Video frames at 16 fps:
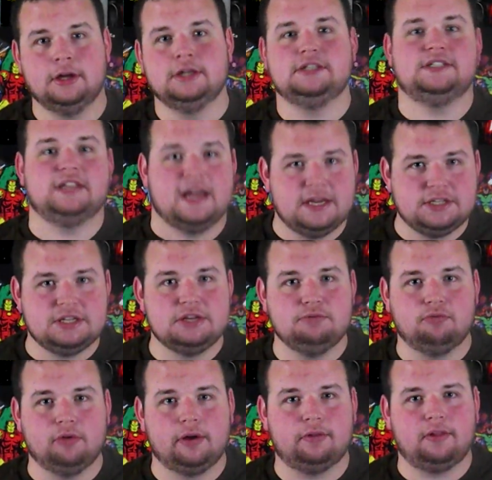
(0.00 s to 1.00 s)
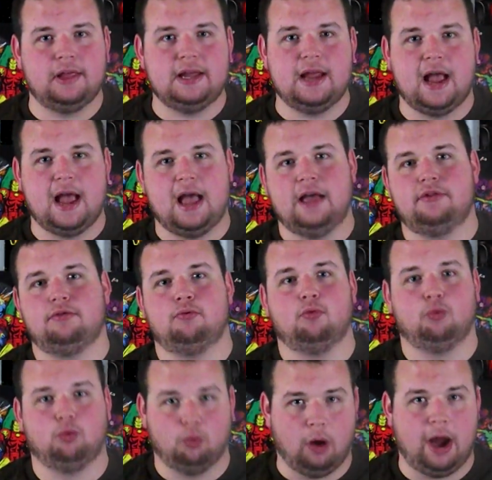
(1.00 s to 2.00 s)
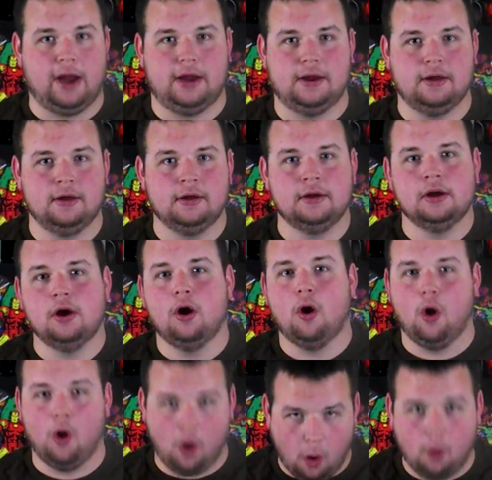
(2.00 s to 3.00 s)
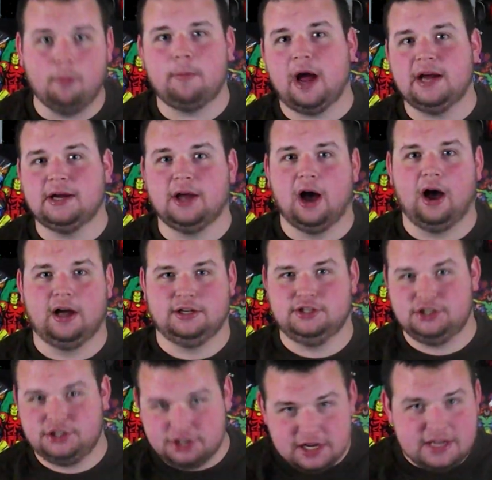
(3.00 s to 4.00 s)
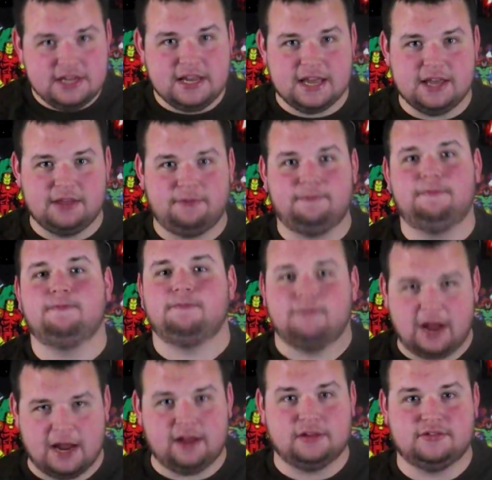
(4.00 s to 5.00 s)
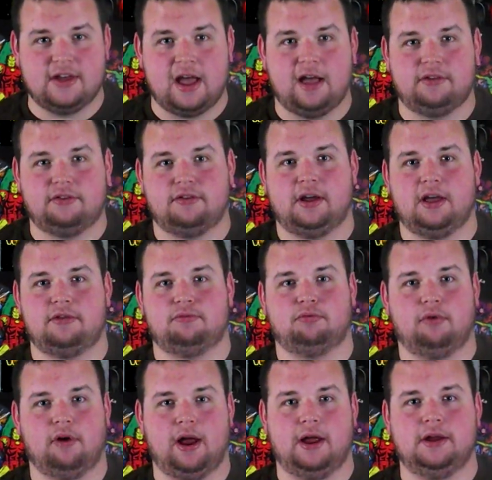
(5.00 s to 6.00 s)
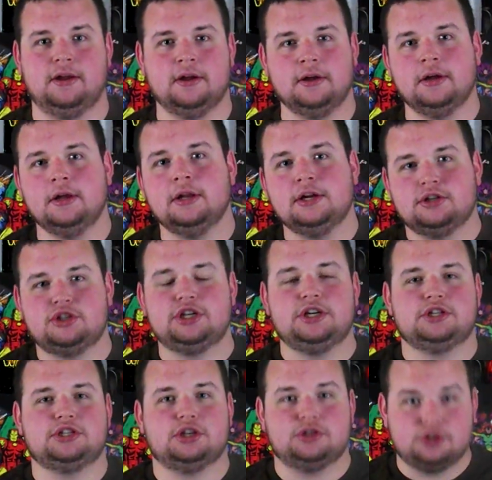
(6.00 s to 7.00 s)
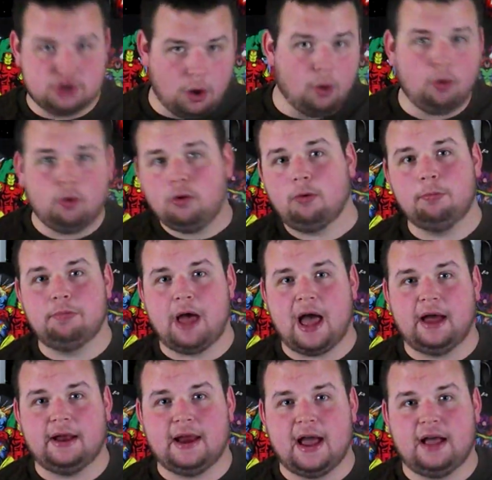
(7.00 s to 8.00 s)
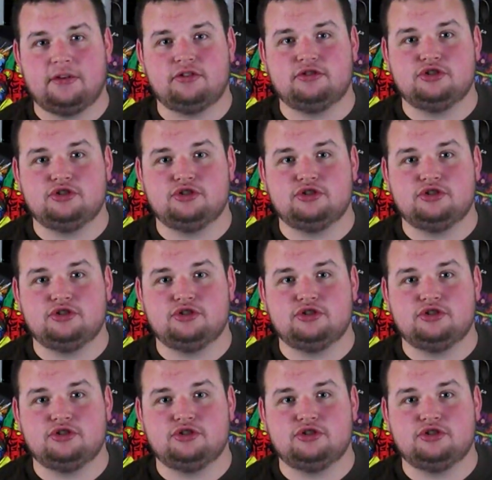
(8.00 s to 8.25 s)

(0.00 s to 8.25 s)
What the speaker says: Daisy Ridley as Rey. Oh my god, she is fantastic as Rey. She is a total badass.